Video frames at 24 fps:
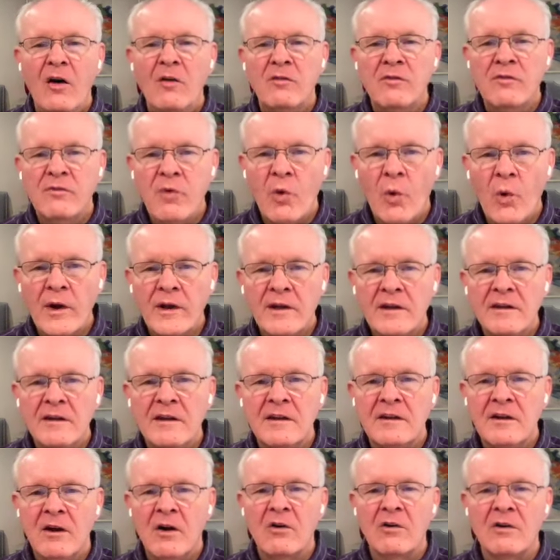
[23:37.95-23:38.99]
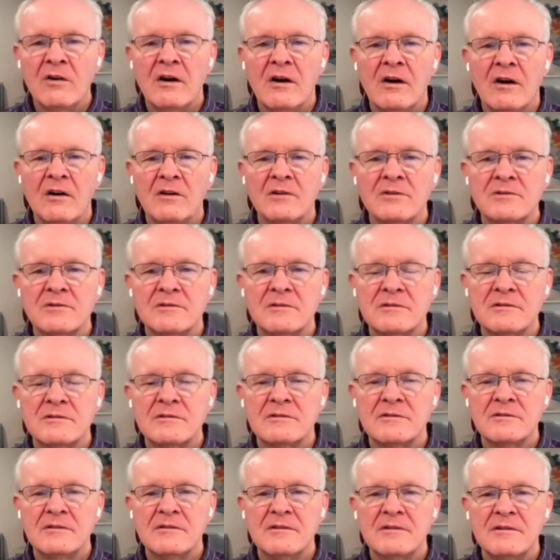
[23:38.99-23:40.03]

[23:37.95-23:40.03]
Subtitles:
Avoid it at all costs.